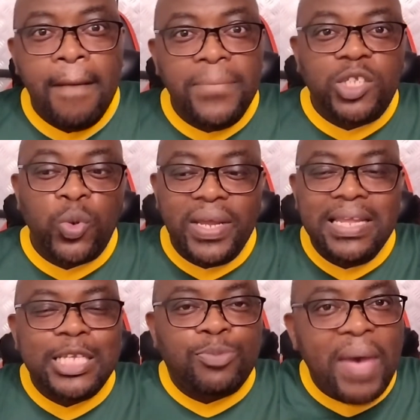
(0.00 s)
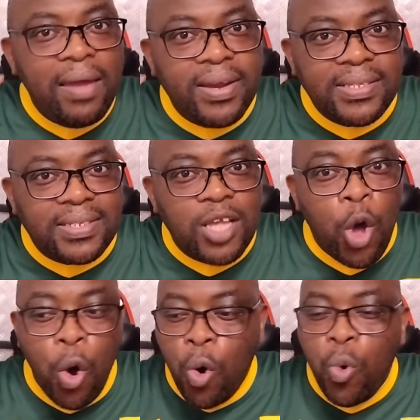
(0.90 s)
Between his parents
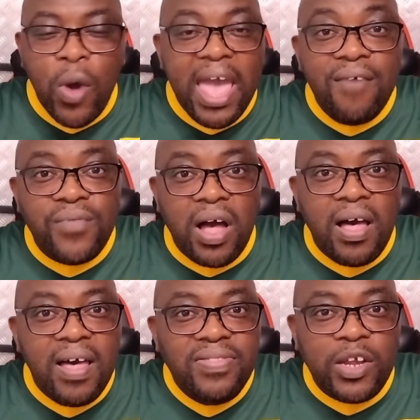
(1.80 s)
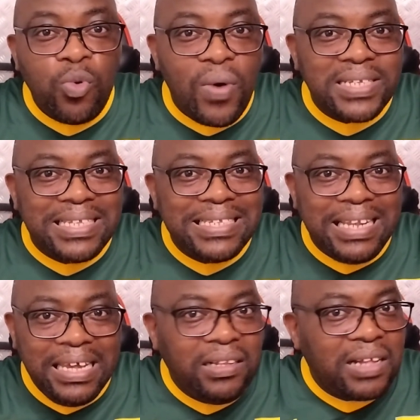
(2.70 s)
or whoever that was his
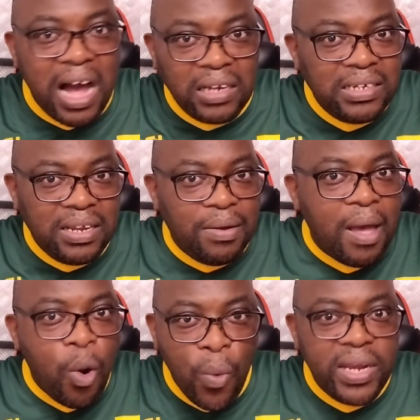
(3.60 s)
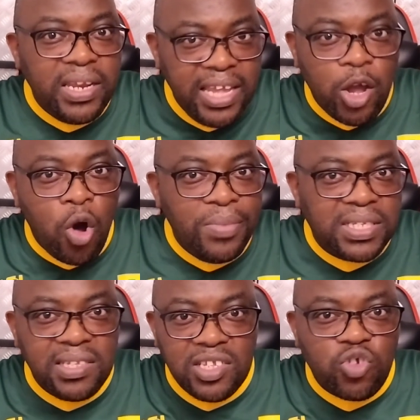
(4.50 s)
legal guardian when he
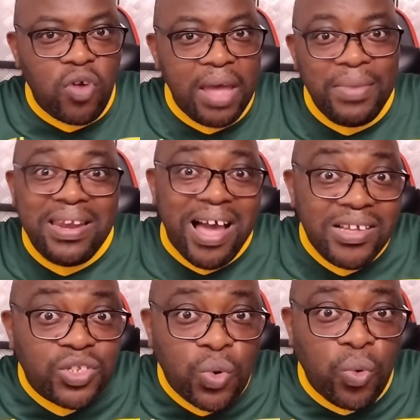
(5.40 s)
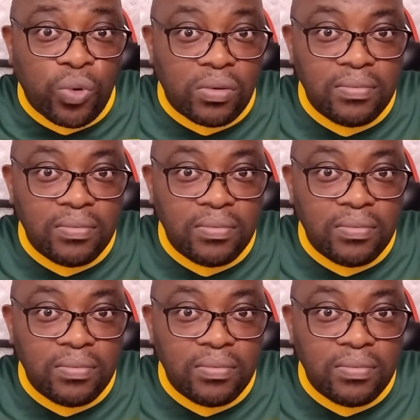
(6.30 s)
committed this crime in high school.